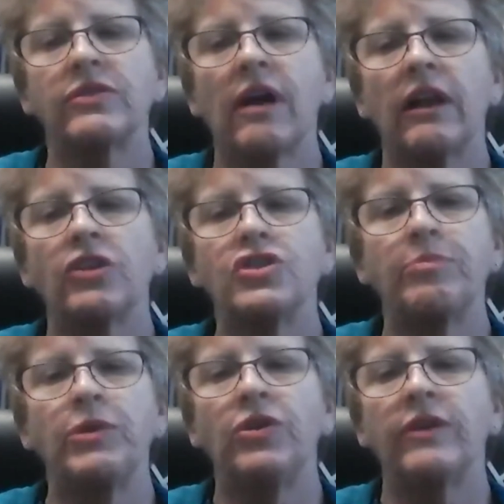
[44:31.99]

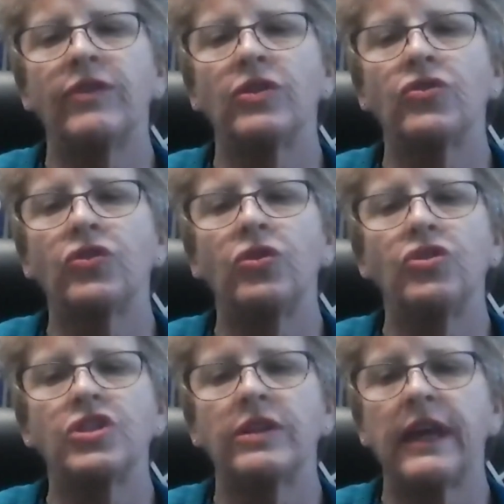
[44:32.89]
ScholarshipUniverse, who
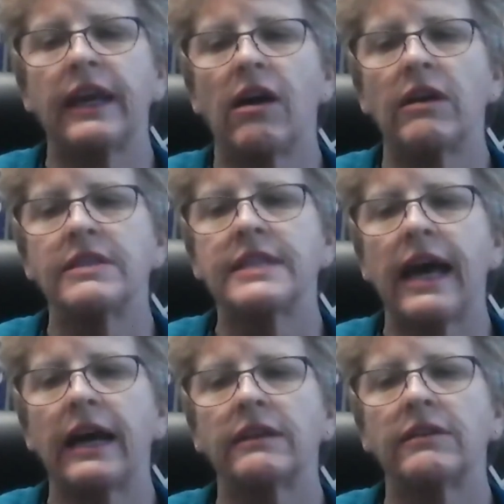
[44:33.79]
should they
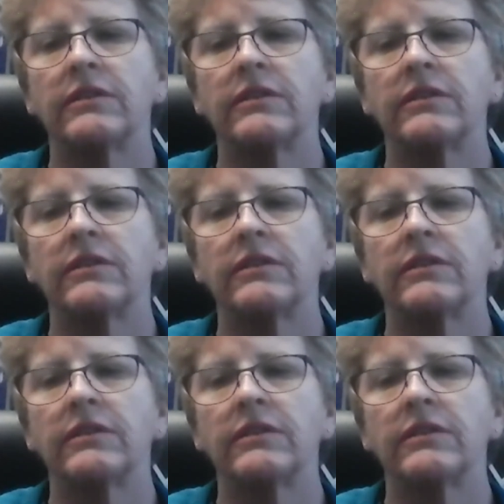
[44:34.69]
contact?